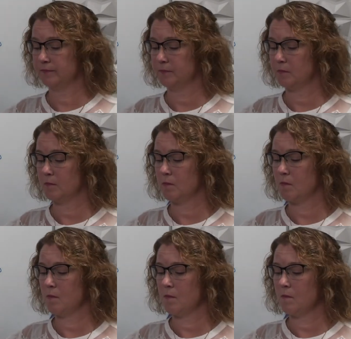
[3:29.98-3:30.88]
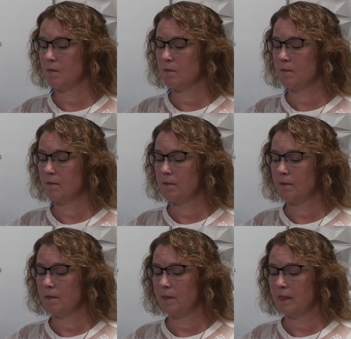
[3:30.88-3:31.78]

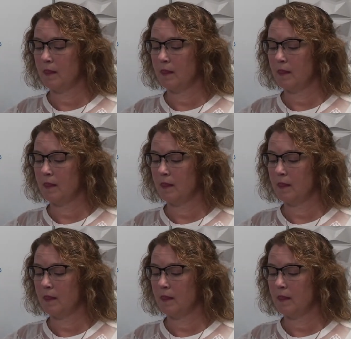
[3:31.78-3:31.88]
Nobody speaks.